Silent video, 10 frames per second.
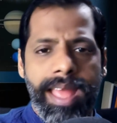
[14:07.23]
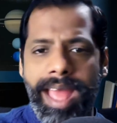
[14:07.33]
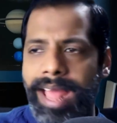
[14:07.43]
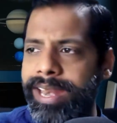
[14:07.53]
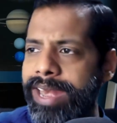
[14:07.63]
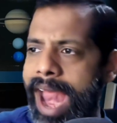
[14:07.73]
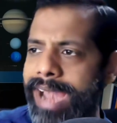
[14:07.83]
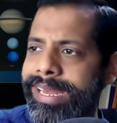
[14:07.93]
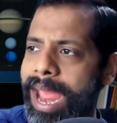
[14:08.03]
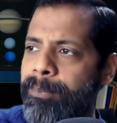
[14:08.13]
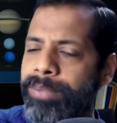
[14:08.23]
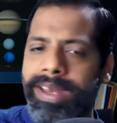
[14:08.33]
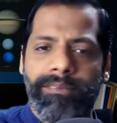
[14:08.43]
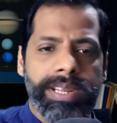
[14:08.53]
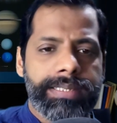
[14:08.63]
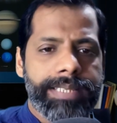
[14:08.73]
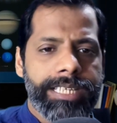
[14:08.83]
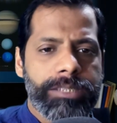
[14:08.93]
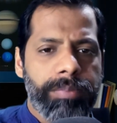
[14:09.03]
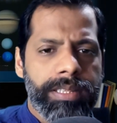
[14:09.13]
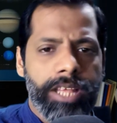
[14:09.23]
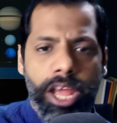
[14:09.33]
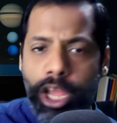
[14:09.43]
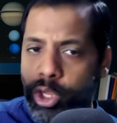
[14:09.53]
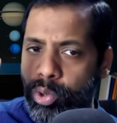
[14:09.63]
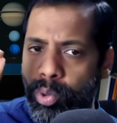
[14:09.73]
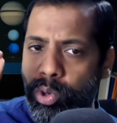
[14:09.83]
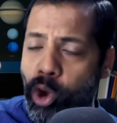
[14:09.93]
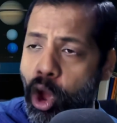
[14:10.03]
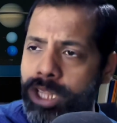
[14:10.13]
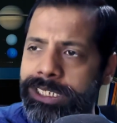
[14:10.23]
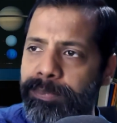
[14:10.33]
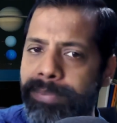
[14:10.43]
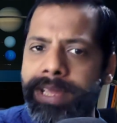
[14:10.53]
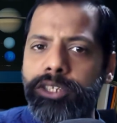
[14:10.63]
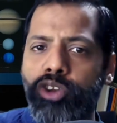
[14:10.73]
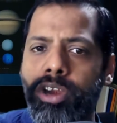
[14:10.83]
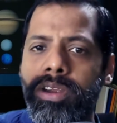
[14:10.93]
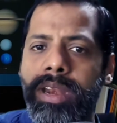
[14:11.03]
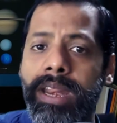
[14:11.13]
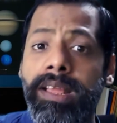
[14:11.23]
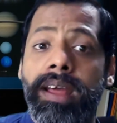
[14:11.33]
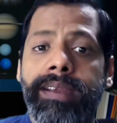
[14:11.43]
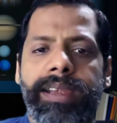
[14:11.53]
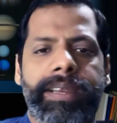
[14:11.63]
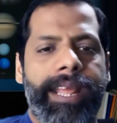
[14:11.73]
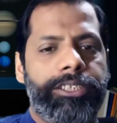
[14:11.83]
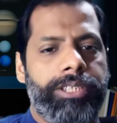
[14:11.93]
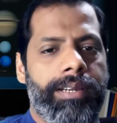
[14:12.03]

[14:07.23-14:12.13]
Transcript: and an ad campaign every 6 months, you launch based on trigger detection.